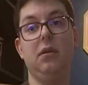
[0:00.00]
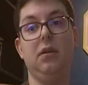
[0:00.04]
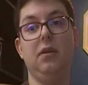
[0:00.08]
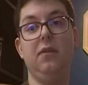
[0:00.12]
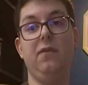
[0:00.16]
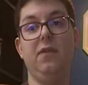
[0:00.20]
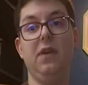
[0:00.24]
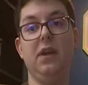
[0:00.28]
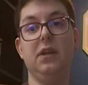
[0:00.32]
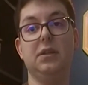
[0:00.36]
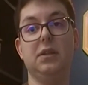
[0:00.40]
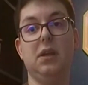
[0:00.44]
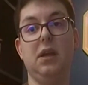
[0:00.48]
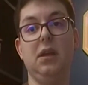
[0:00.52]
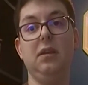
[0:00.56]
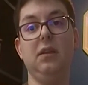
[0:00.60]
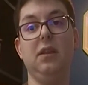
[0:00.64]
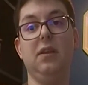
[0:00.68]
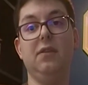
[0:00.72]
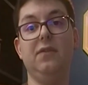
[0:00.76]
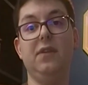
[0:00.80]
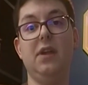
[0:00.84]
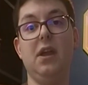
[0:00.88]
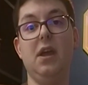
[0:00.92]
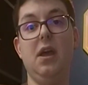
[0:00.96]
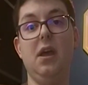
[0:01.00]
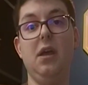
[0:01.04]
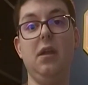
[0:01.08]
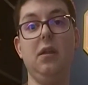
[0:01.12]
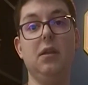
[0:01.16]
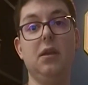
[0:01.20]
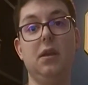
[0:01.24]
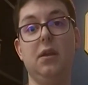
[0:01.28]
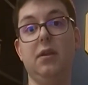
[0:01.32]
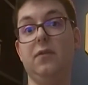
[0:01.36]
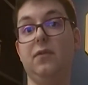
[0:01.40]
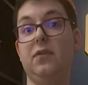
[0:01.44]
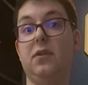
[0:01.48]
In fact, I love the
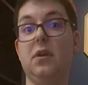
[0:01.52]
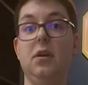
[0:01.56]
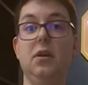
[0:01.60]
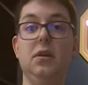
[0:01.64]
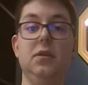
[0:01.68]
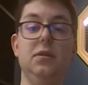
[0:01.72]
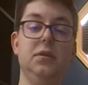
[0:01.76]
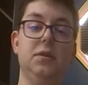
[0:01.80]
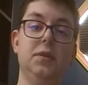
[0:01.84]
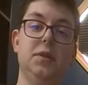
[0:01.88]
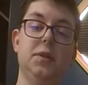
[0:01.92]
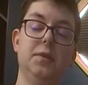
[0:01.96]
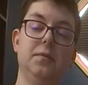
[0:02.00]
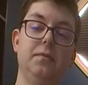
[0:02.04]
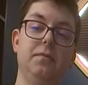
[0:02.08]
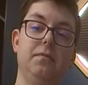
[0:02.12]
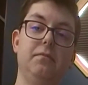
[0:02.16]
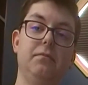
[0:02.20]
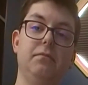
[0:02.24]
hell out of guns.